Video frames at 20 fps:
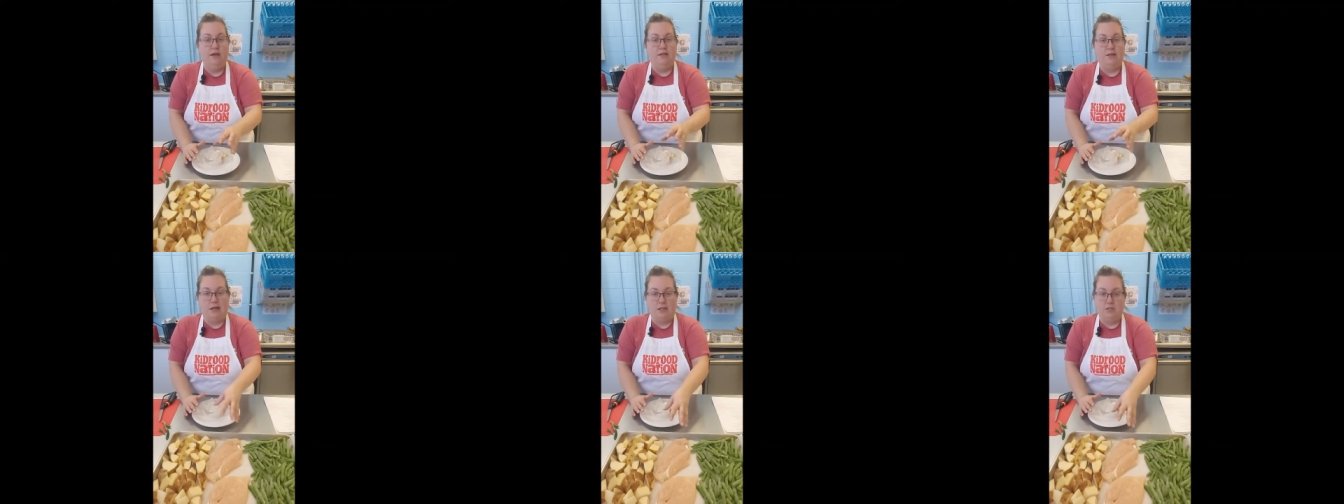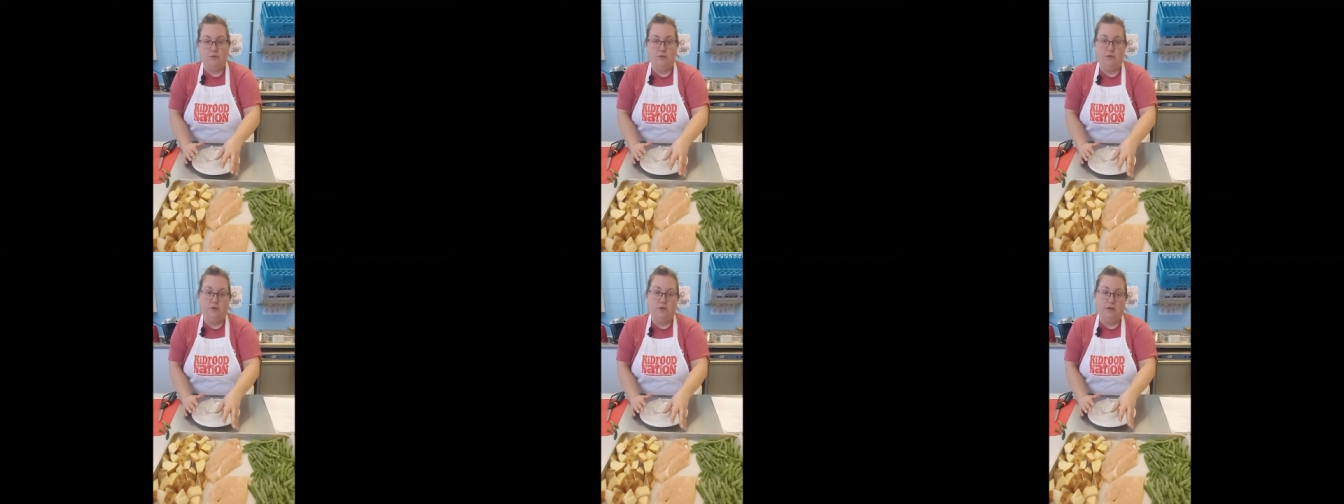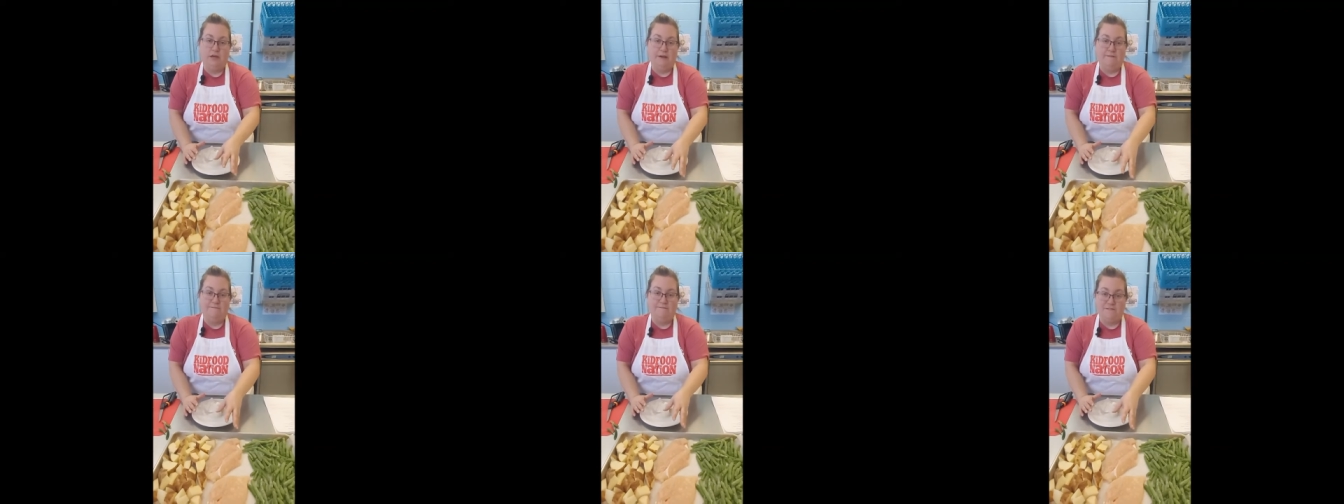that's when you
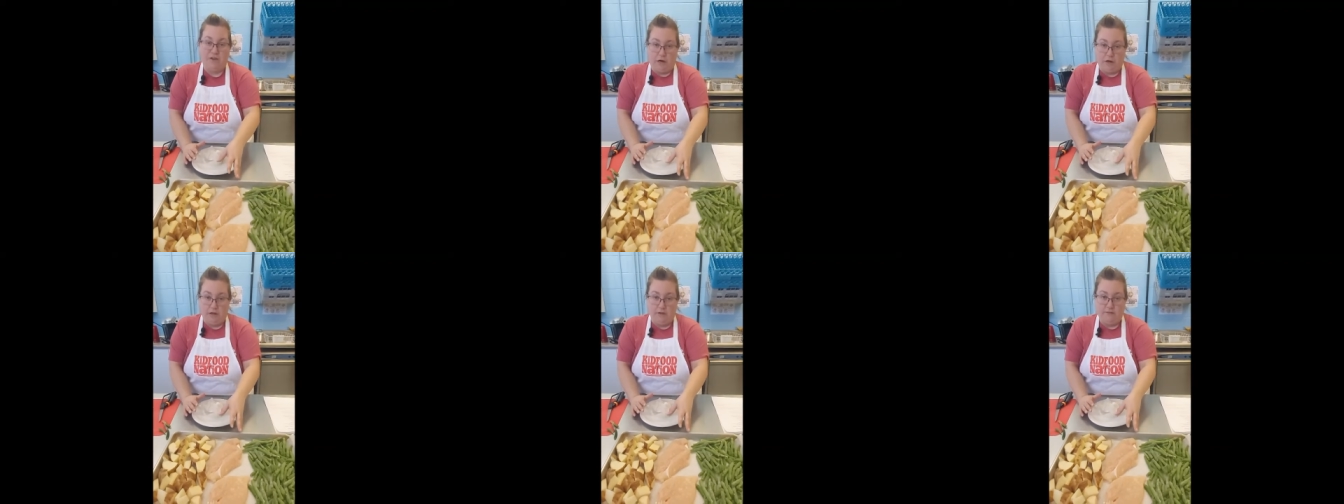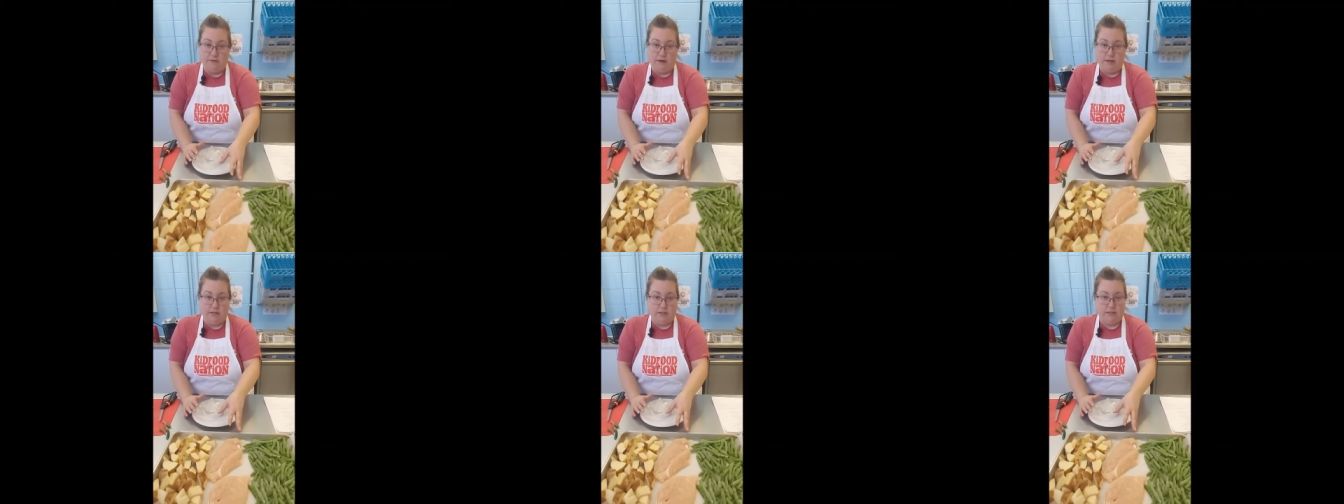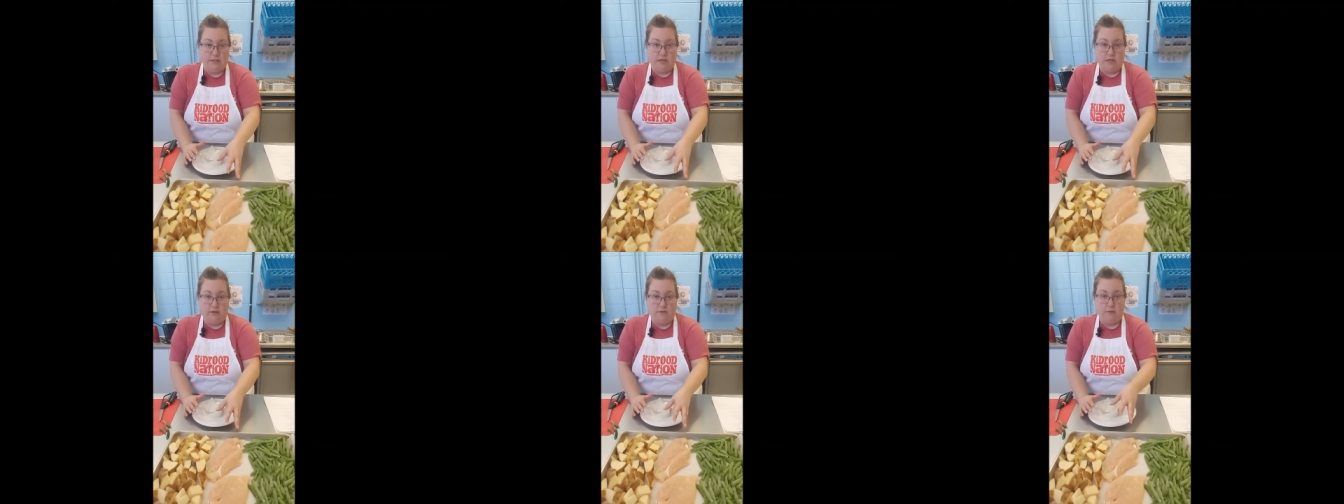can get very, very
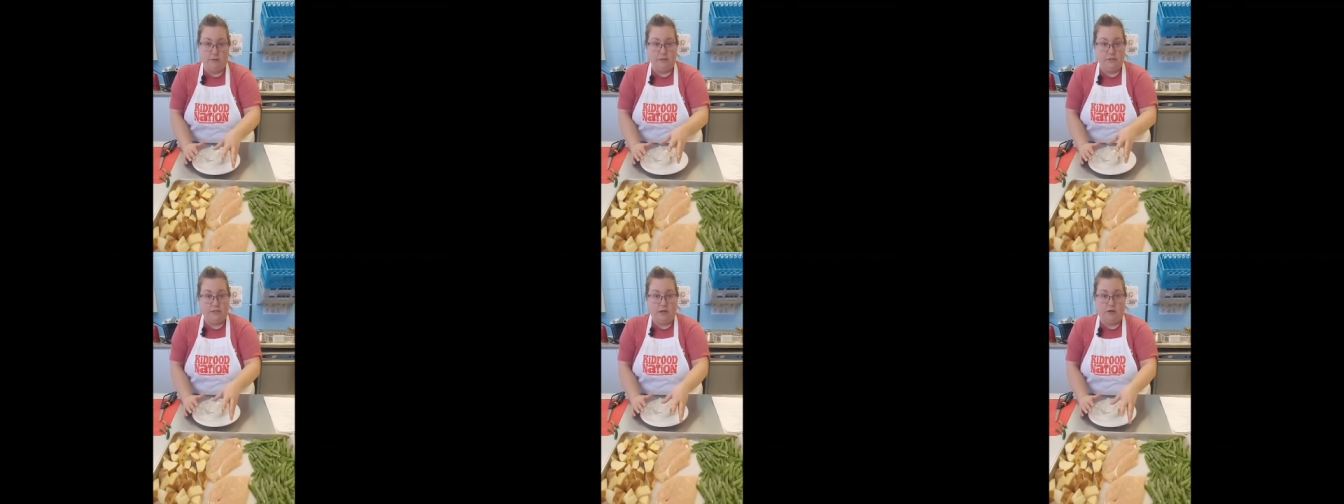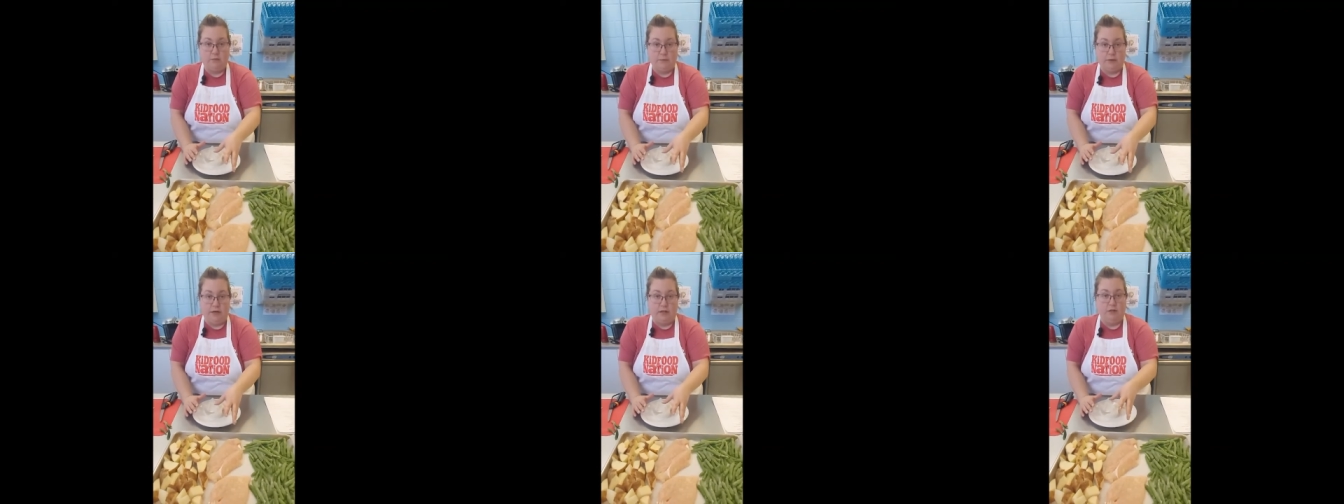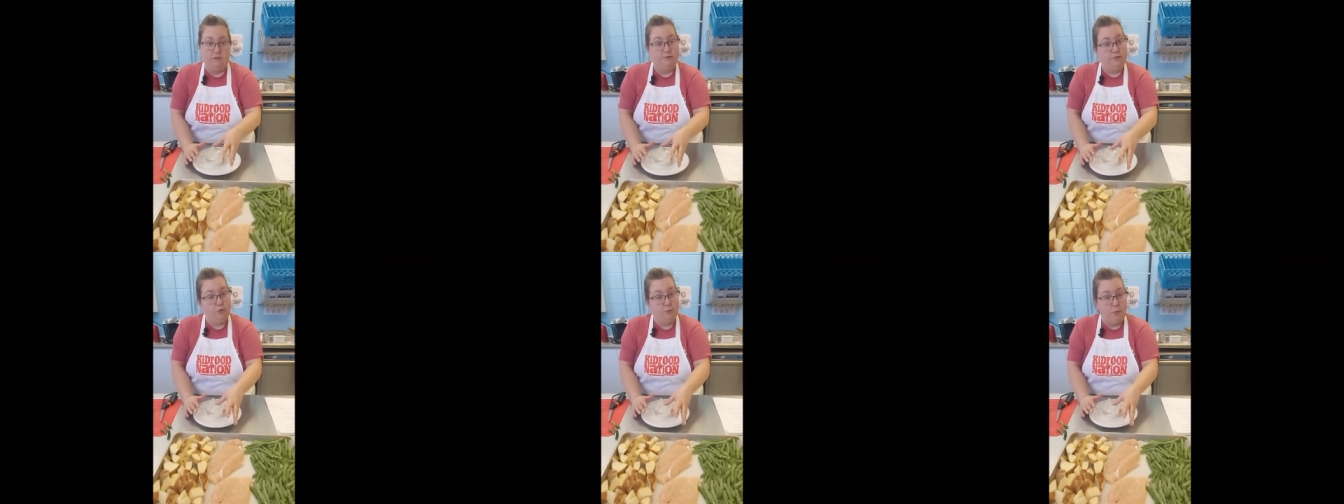sick with
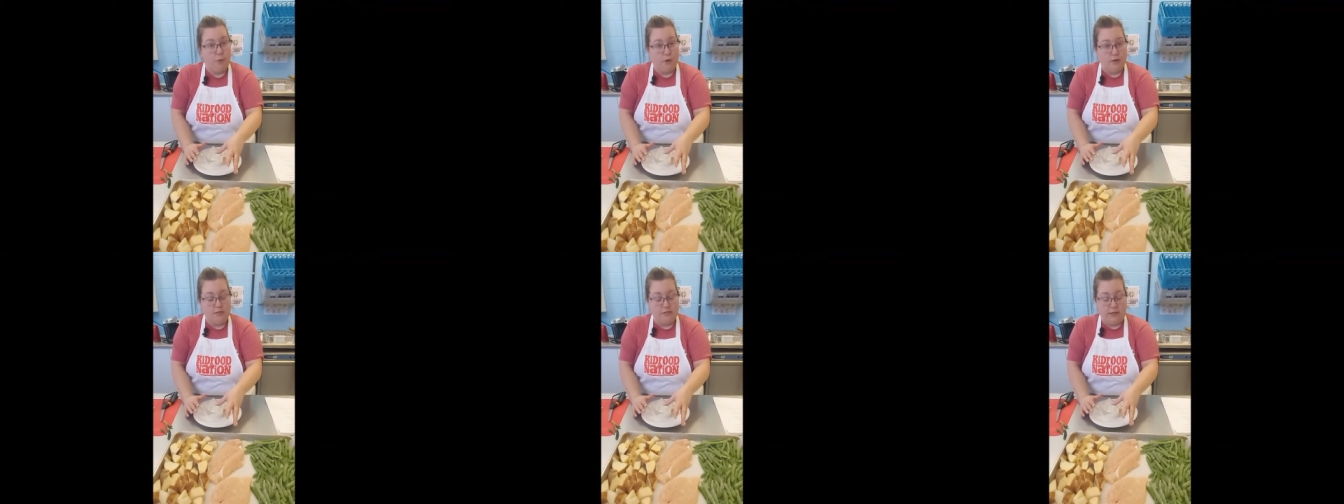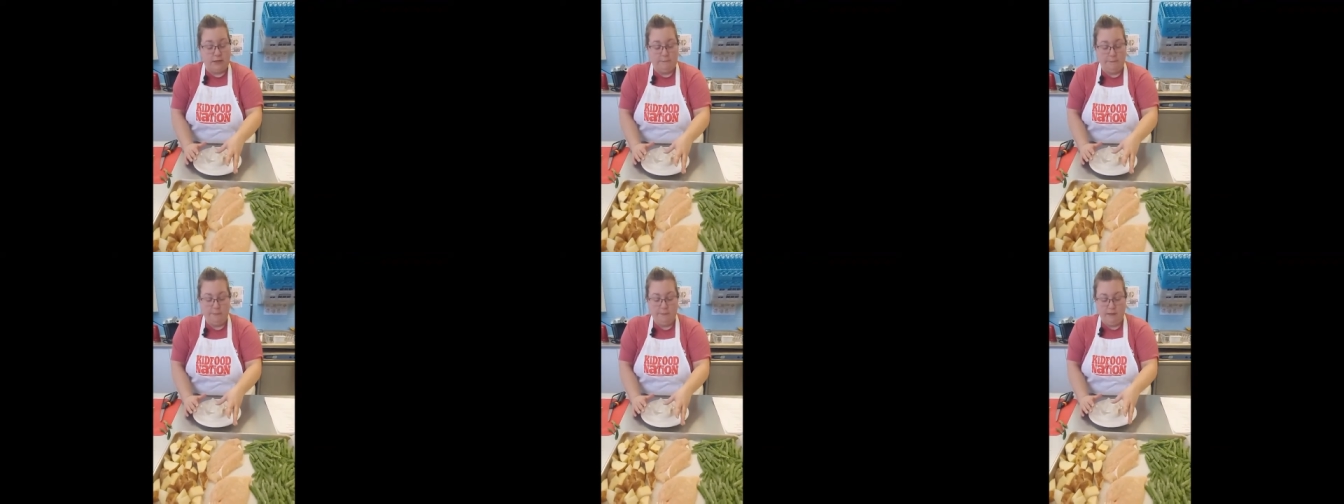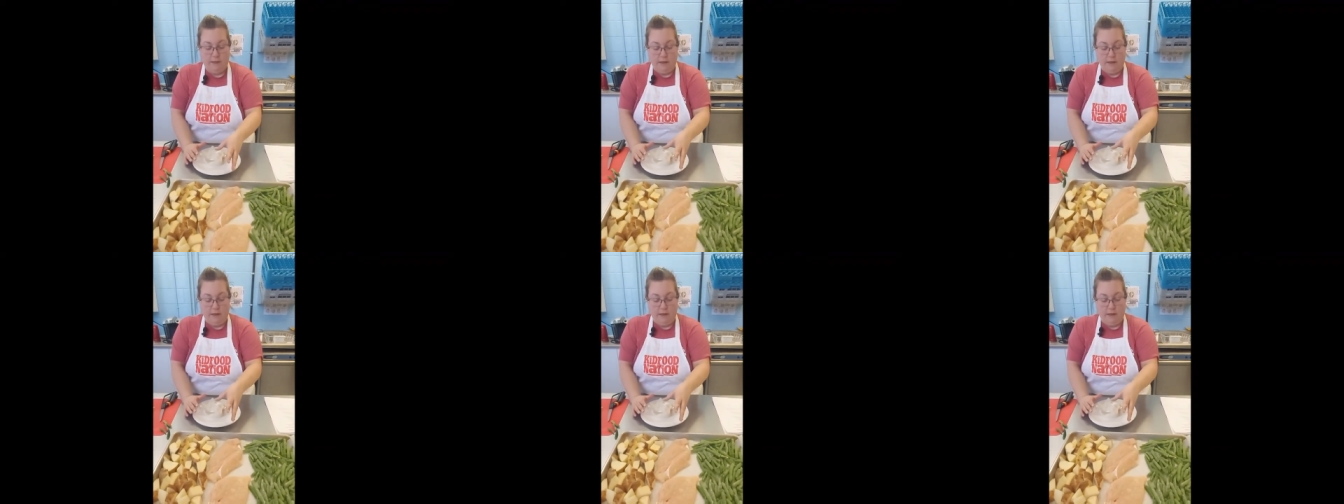salmonella food poisoning.